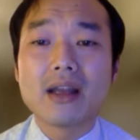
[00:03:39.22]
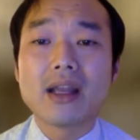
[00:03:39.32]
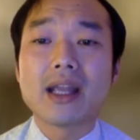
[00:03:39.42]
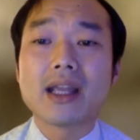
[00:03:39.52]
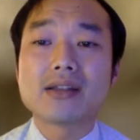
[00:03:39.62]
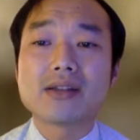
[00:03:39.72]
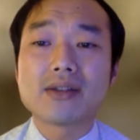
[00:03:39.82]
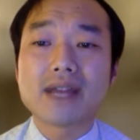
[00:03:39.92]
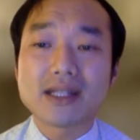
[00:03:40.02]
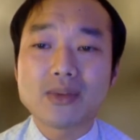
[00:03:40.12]
And so
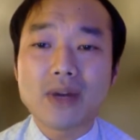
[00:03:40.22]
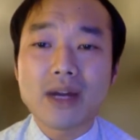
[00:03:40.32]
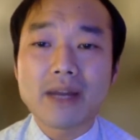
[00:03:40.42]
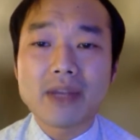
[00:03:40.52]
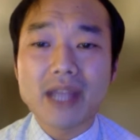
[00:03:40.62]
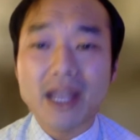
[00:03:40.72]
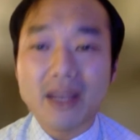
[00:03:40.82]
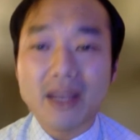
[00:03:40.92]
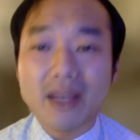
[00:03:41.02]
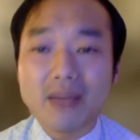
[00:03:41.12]
that's where I
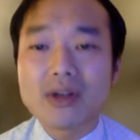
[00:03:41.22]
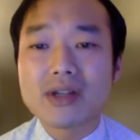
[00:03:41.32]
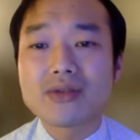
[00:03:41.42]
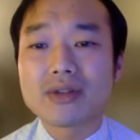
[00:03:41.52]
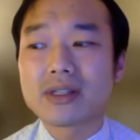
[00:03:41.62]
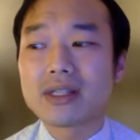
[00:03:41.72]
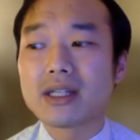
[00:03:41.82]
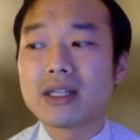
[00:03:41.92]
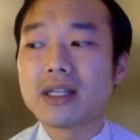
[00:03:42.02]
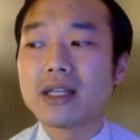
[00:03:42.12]
became more
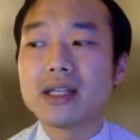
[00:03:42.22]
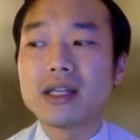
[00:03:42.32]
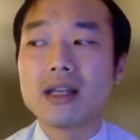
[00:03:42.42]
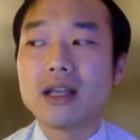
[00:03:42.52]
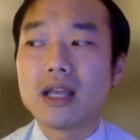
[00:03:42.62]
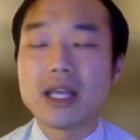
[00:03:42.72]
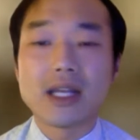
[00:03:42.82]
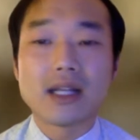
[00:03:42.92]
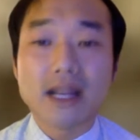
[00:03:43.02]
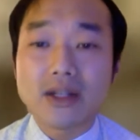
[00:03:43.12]
interested in
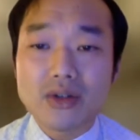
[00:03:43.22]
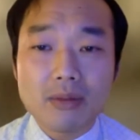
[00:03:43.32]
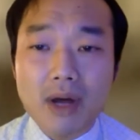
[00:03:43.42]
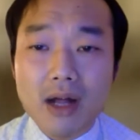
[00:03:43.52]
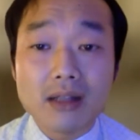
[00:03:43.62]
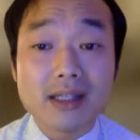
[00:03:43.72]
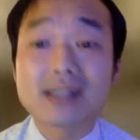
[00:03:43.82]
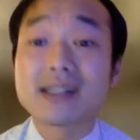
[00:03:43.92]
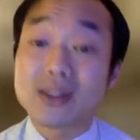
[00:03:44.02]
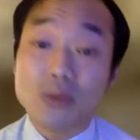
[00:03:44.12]
electoral politics.
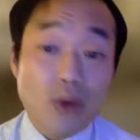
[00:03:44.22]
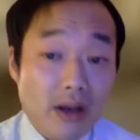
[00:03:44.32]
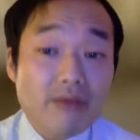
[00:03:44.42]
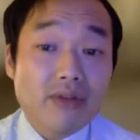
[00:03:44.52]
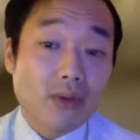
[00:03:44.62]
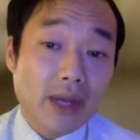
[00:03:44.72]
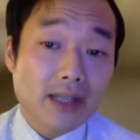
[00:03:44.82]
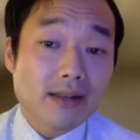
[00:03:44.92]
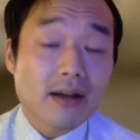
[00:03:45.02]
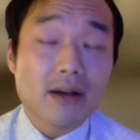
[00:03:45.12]
That's one of the
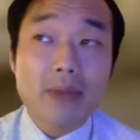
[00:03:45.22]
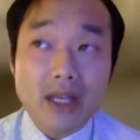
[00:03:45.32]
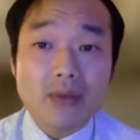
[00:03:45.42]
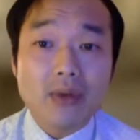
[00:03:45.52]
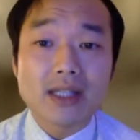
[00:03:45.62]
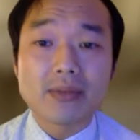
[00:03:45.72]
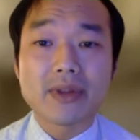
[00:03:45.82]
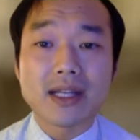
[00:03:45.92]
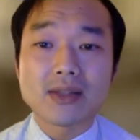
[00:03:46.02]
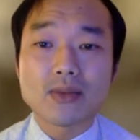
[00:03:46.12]
ways. There are many ways, but
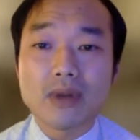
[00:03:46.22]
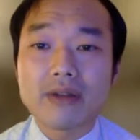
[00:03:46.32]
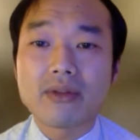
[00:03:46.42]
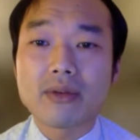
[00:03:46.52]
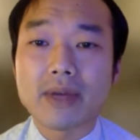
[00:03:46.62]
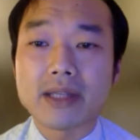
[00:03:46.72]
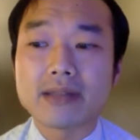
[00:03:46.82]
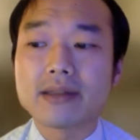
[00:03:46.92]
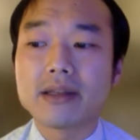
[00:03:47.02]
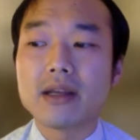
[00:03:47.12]
that's one of the
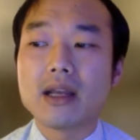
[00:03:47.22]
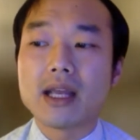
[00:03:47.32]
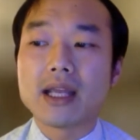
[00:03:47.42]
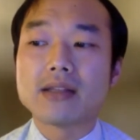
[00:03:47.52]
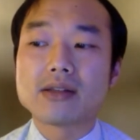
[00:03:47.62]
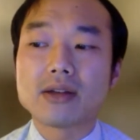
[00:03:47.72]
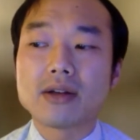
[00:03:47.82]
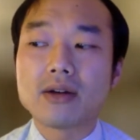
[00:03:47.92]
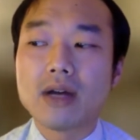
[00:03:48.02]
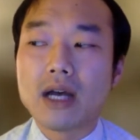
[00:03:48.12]
ways. And
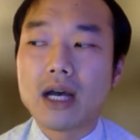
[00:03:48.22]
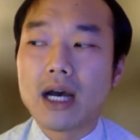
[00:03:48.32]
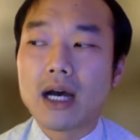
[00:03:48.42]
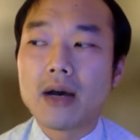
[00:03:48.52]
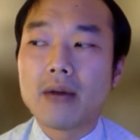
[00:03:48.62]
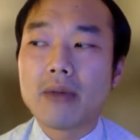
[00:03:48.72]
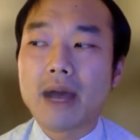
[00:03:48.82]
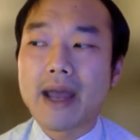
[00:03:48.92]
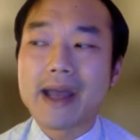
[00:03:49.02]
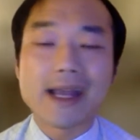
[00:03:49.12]
so I
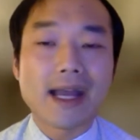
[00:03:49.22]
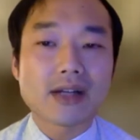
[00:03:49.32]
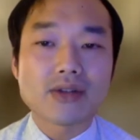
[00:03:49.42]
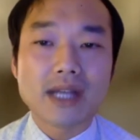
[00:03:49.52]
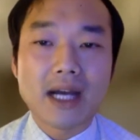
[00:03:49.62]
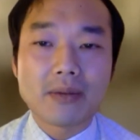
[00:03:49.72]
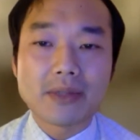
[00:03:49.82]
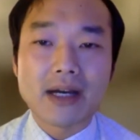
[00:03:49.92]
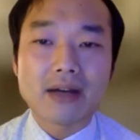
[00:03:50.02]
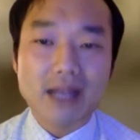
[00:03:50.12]
had actually helped
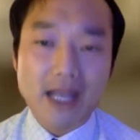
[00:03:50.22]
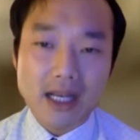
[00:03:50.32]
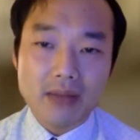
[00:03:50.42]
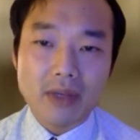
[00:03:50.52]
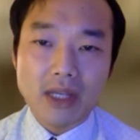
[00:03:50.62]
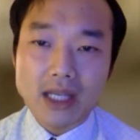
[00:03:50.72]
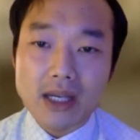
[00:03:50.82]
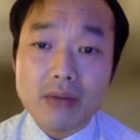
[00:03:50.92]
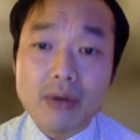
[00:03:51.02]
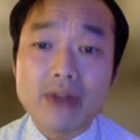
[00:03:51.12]
out Kenneth
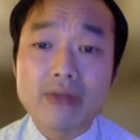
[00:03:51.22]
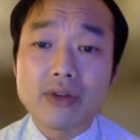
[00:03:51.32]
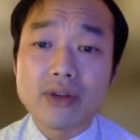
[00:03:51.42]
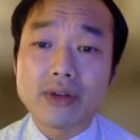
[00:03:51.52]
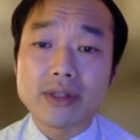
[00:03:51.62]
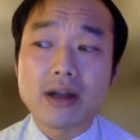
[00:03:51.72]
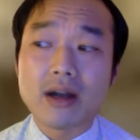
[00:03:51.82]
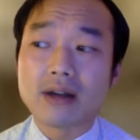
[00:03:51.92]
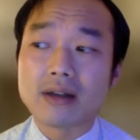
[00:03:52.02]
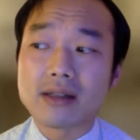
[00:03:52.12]
Mejia run for US
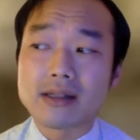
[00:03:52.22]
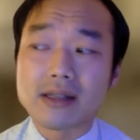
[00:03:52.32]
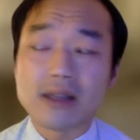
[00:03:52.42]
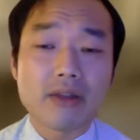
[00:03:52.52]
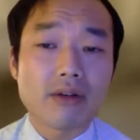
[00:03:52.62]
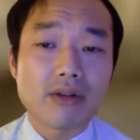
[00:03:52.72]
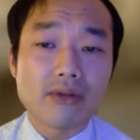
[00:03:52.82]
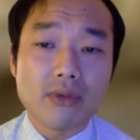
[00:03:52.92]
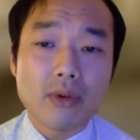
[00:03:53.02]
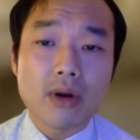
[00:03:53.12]
Congress in CA
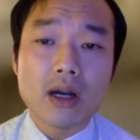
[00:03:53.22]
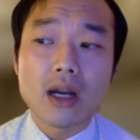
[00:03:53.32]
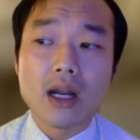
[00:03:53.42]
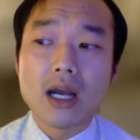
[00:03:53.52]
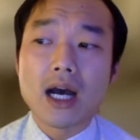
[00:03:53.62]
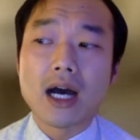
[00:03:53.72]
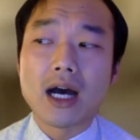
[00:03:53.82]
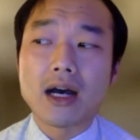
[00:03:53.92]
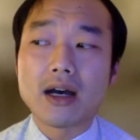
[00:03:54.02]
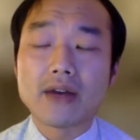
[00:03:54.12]
34
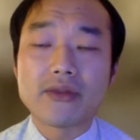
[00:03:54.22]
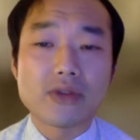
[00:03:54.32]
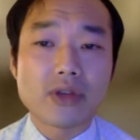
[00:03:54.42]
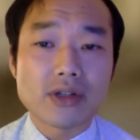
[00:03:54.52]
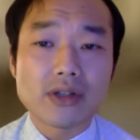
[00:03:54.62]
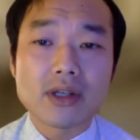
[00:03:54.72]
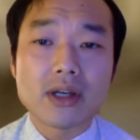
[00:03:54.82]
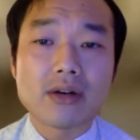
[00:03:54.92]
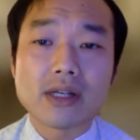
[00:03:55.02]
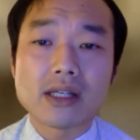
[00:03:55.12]
a few years
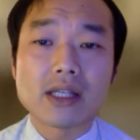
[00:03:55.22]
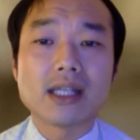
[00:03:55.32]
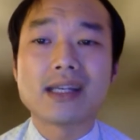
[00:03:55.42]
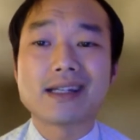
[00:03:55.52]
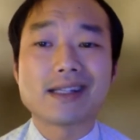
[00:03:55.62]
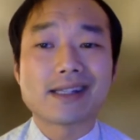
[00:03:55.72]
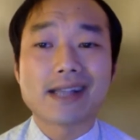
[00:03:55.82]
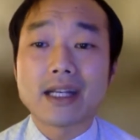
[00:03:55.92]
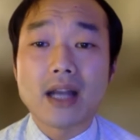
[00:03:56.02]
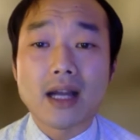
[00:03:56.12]
ago, and he had
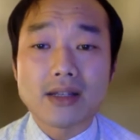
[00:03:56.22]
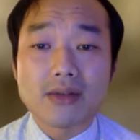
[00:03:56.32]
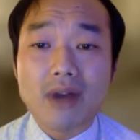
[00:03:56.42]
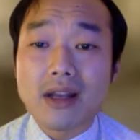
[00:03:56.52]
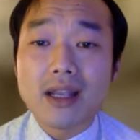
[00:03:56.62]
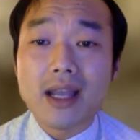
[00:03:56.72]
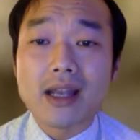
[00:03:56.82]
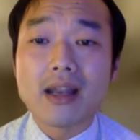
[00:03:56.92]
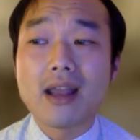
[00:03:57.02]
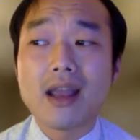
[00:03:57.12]
decided not to run
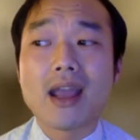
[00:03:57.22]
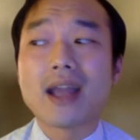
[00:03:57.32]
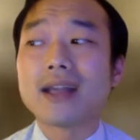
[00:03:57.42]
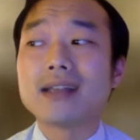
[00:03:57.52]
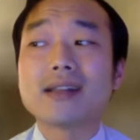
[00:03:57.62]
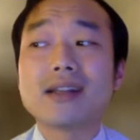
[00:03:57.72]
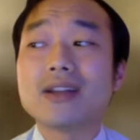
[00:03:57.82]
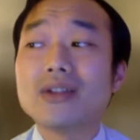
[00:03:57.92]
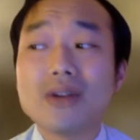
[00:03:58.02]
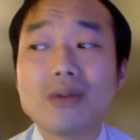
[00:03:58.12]
again. And I said,
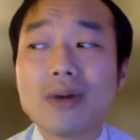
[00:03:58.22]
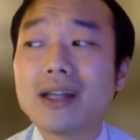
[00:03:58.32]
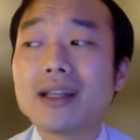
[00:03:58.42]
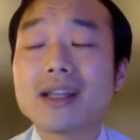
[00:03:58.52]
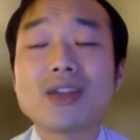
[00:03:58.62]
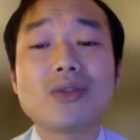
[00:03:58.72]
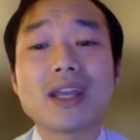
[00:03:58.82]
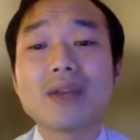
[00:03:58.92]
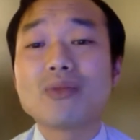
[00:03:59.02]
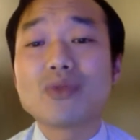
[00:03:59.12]
you know what, like you
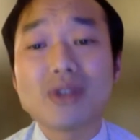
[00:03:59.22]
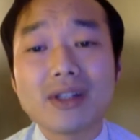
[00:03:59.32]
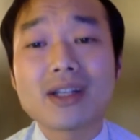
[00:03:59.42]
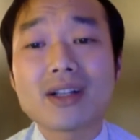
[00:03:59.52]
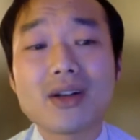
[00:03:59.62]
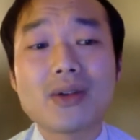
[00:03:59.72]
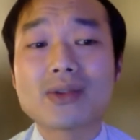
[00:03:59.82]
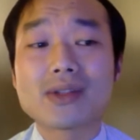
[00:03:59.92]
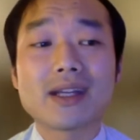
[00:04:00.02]
came really close.